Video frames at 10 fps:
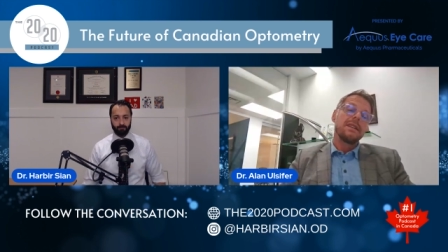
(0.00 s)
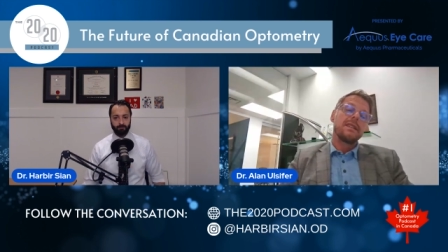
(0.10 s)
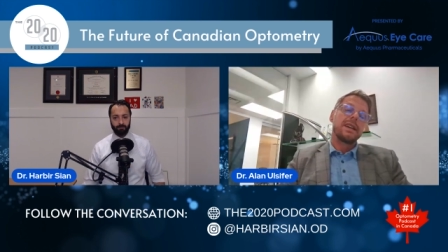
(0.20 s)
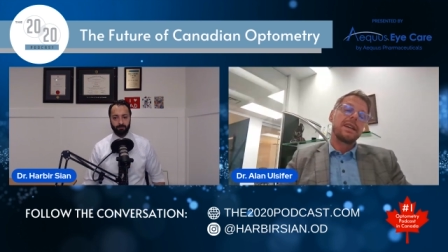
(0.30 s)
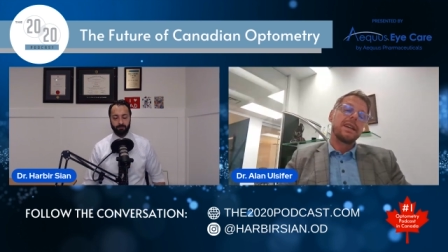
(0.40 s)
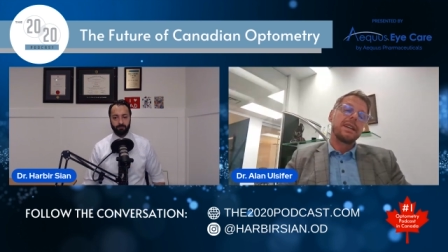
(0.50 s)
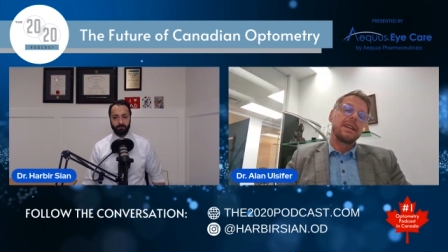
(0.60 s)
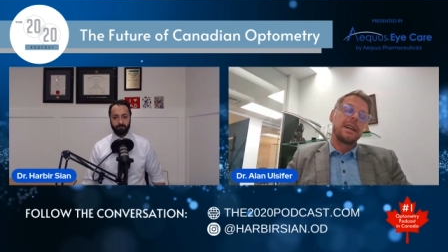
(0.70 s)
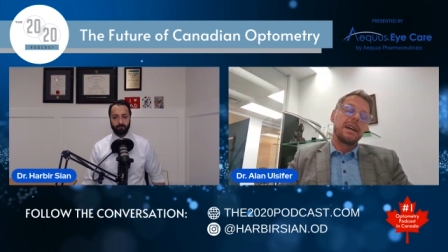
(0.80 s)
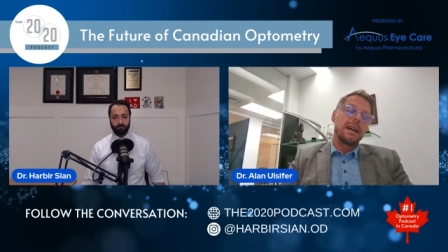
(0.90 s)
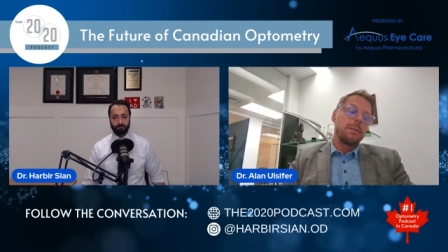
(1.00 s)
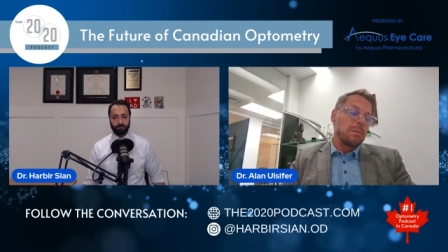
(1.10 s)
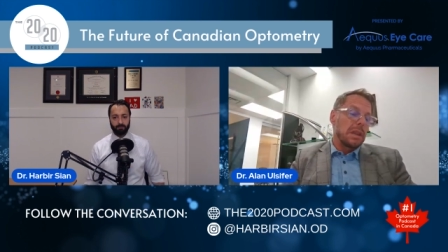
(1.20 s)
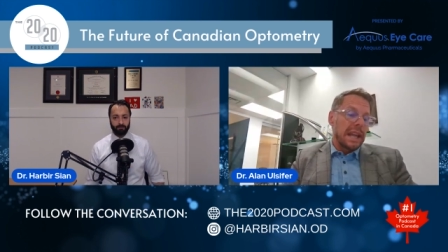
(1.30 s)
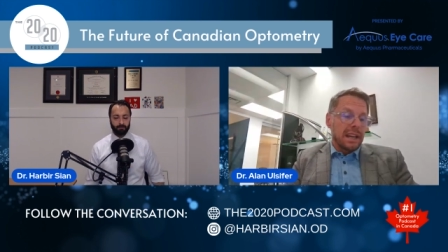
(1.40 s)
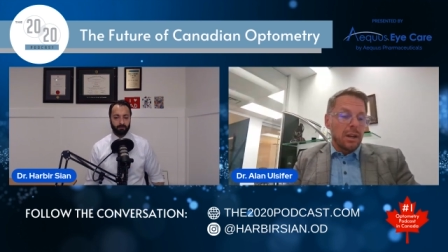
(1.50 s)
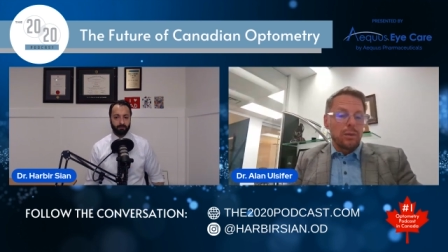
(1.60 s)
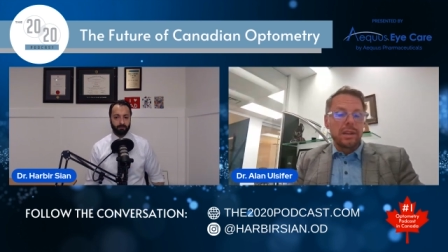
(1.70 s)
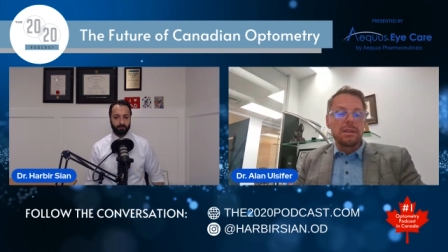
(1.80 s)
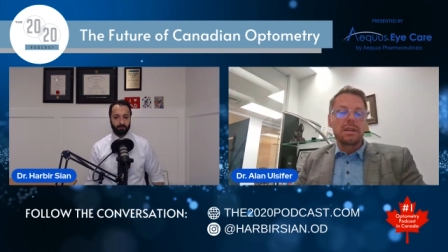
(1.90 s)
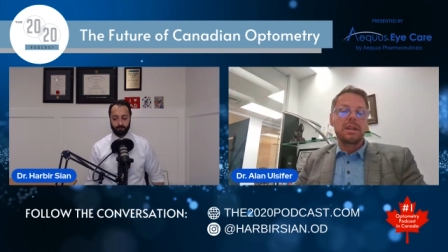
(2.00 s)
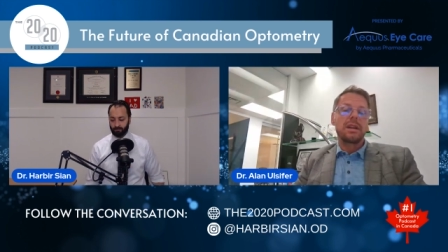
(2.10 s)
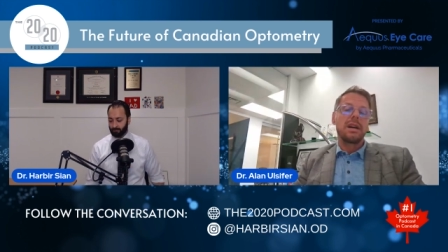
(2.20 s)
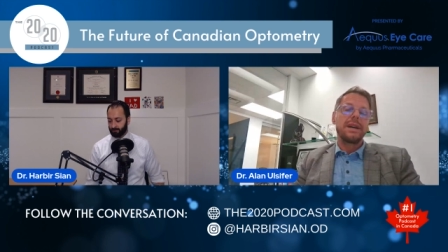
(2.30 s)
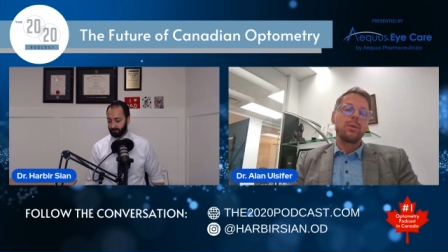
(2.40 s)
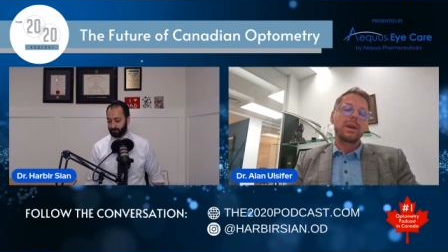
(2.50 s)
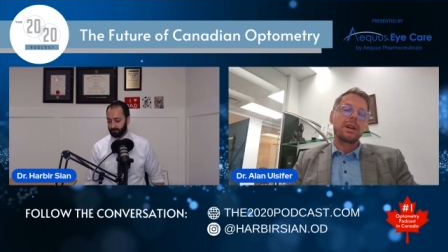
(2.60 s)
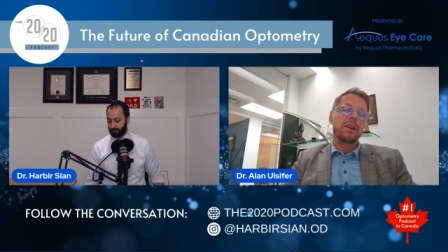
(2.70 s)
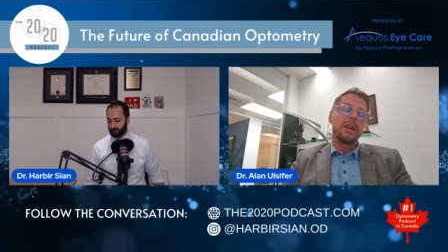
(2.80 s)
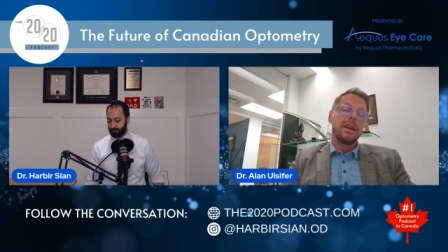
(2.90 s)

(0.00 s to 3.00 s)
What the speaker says: They like how they look in eyewear,